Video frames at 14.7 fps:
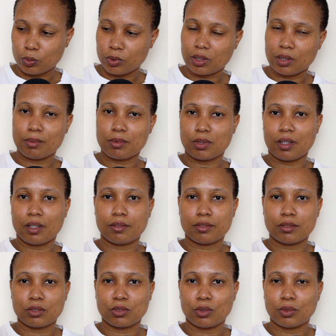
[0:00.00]
woke up so i have
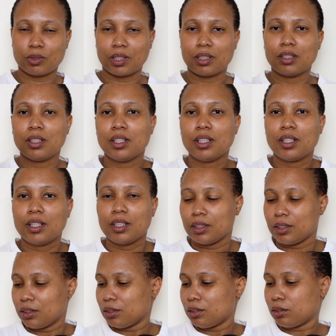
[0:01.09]
to go now
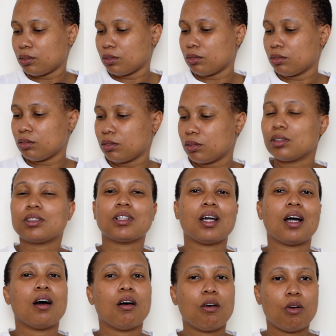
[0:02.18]
so
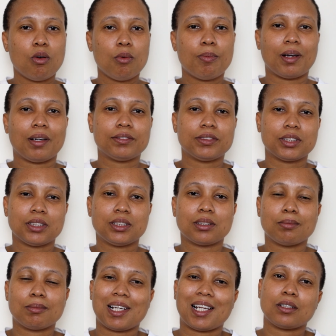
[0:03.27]
yeah i hope i've shed
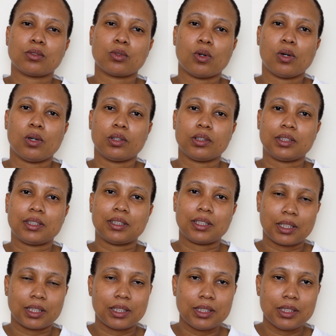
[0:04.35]
some light on
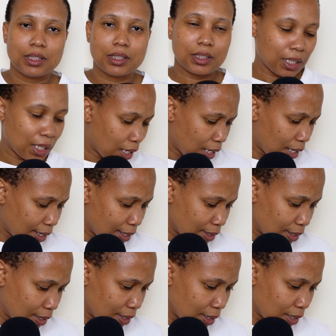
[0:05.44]
these
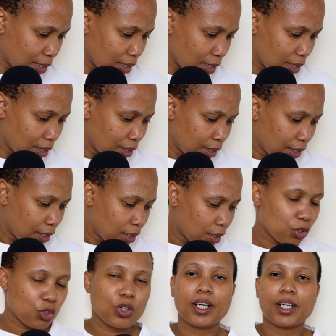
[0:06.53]
and
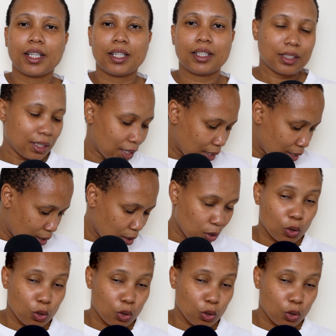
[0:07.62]
try and get the